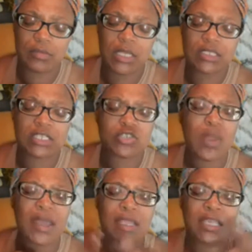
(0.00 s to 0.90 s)
to try
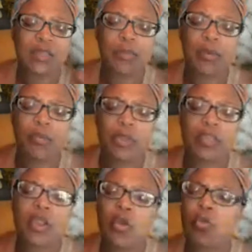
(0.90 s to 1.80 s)
to keep up with
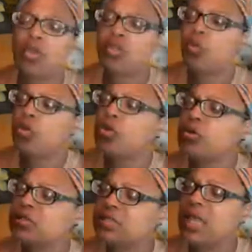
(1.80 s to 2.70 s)
what the world
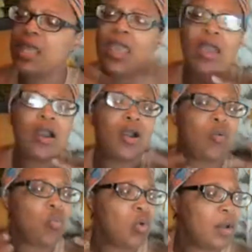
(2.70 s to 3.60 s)
say a
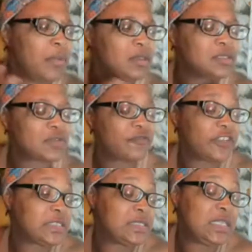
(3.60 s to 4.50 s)
woman's
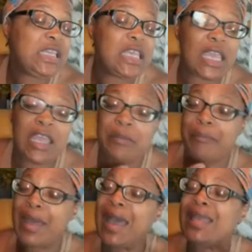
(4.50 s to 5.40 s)
physique and
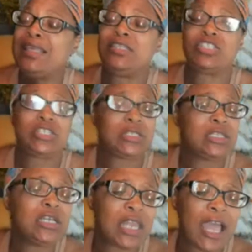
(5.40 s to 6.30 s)
body should
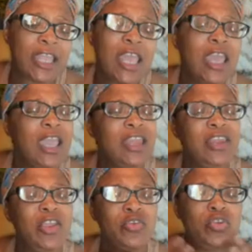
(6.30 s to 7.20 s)
look like, and they're
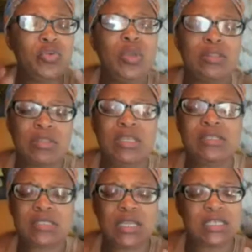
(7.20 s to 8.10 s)
doing things
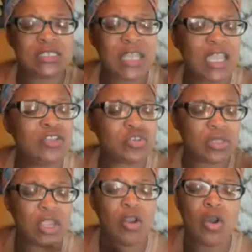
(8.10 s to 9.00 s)
to endanger
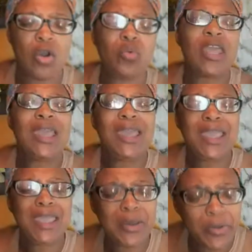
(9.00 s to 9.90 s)
their own
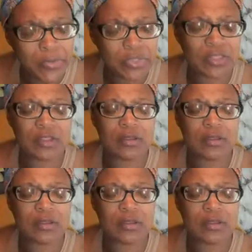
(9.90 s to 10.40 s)
health